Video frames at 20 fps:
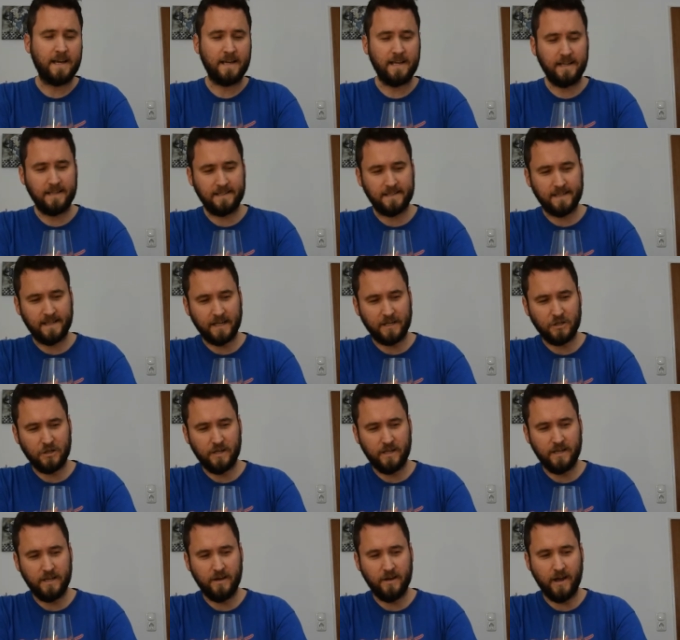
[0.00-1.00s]
It's
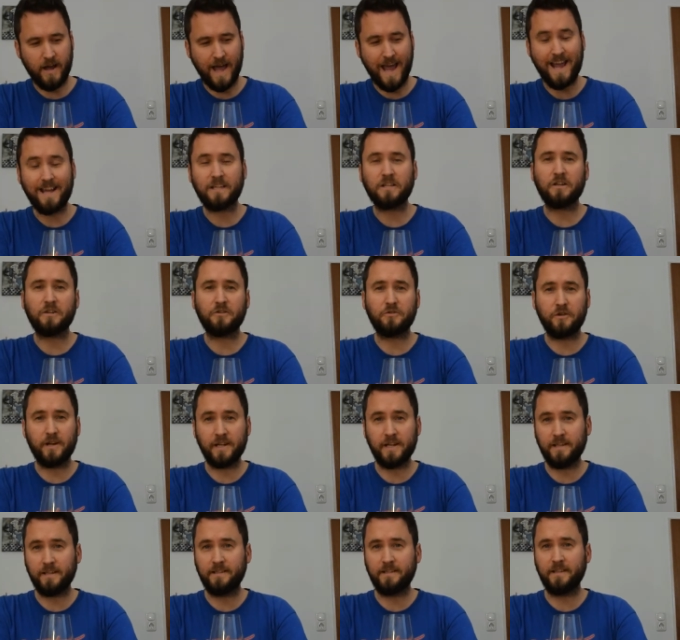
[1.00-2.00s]
actually an eight
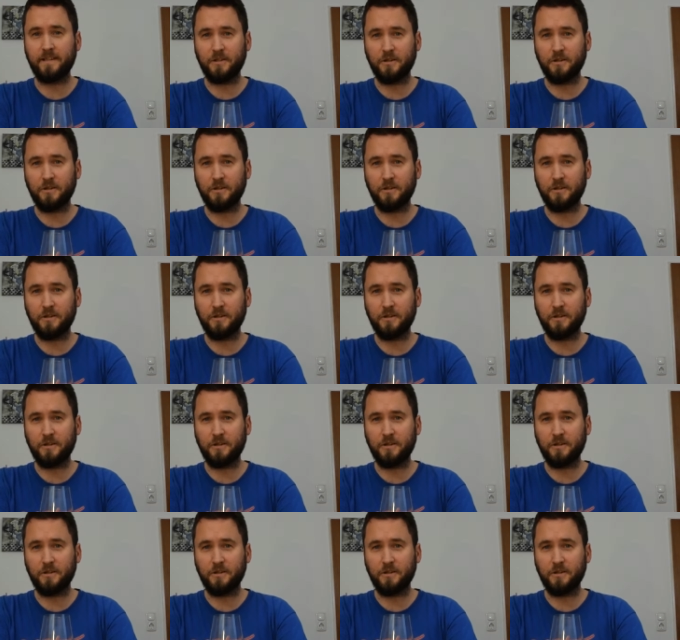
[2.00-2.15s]
hundred